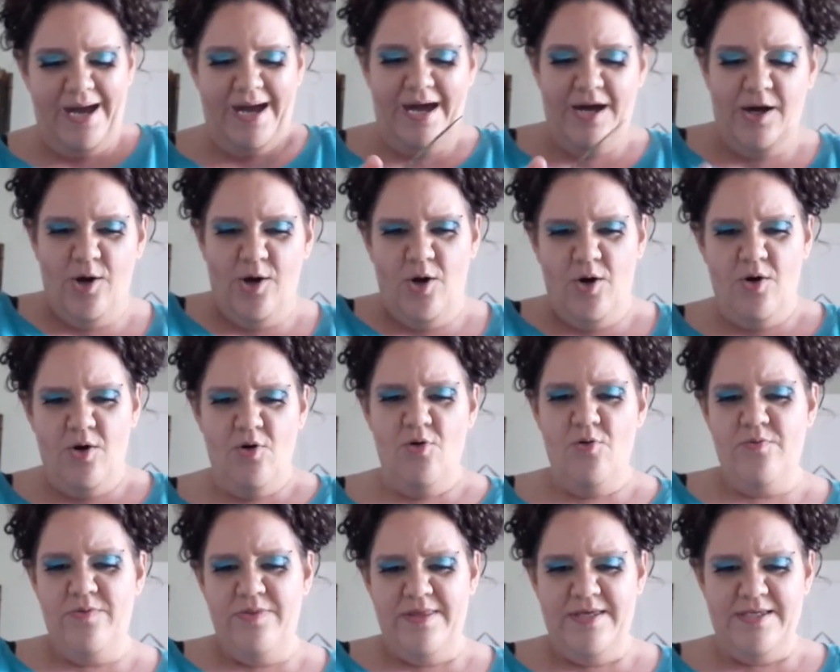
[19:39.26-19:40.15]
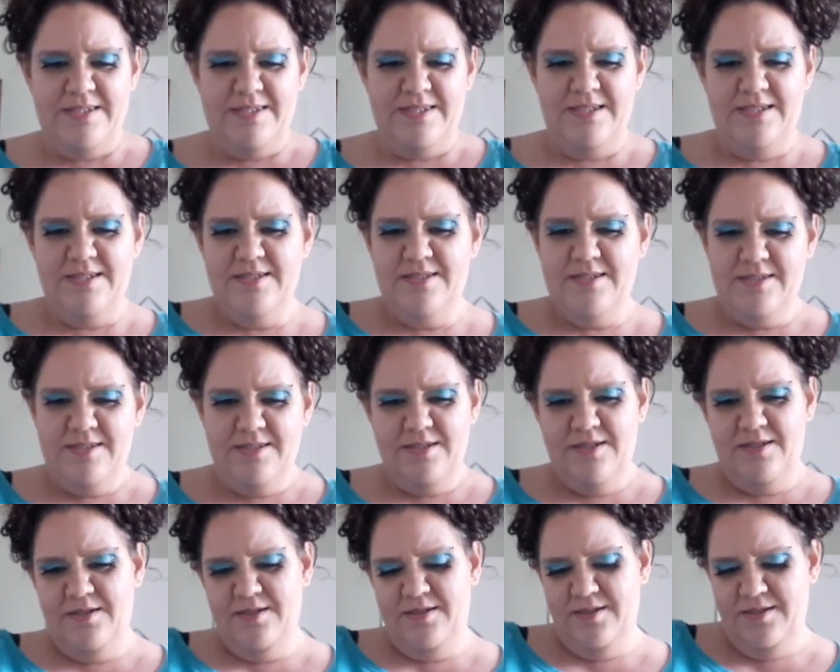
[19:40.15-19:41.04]
Oh, this is
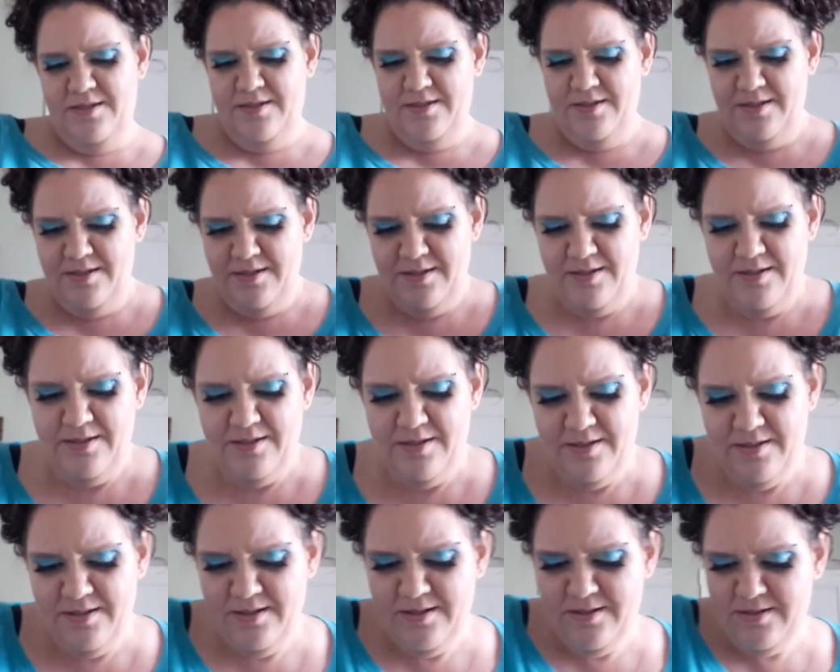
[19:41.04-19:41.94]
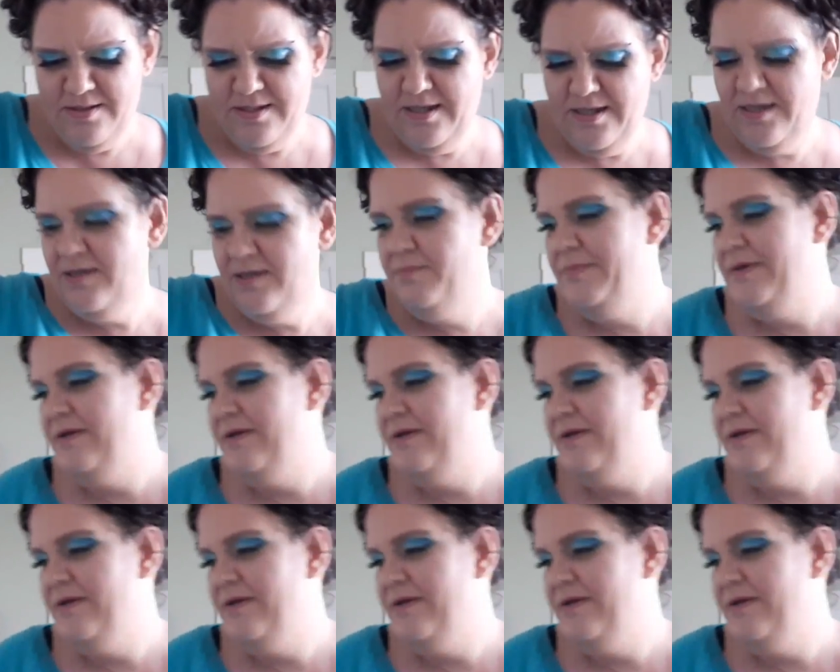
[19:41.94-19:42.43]
taking me